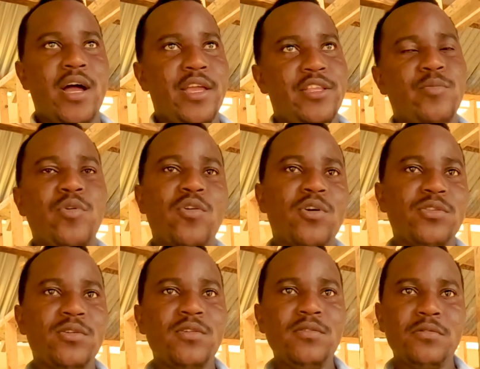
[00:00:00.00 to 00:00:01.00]
in
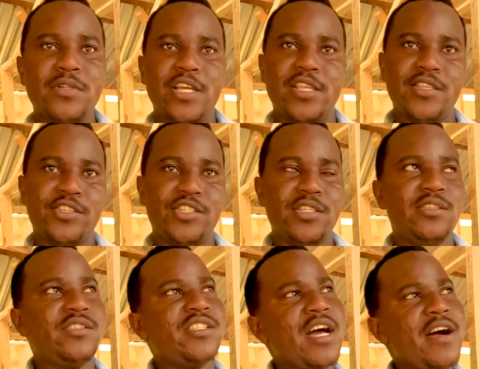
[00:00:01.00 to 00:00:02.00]
Mukono, in
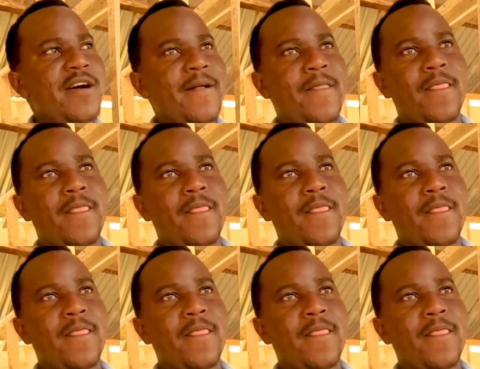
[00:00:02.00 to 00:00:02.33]
Jinja,